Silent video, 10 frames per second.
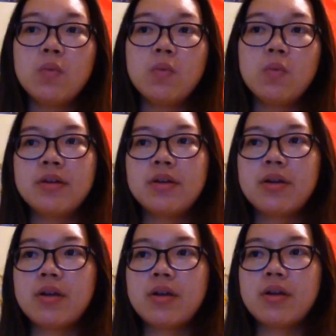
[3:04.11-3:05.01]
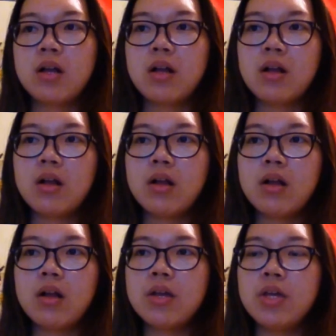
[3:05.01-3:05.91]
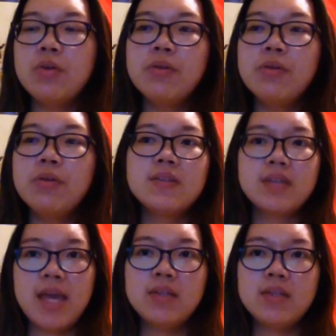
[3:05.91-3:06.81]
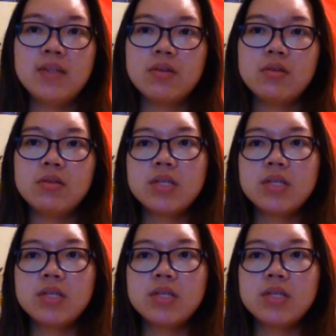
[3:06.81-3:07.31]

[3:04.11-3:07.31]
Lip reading: water cures cancer.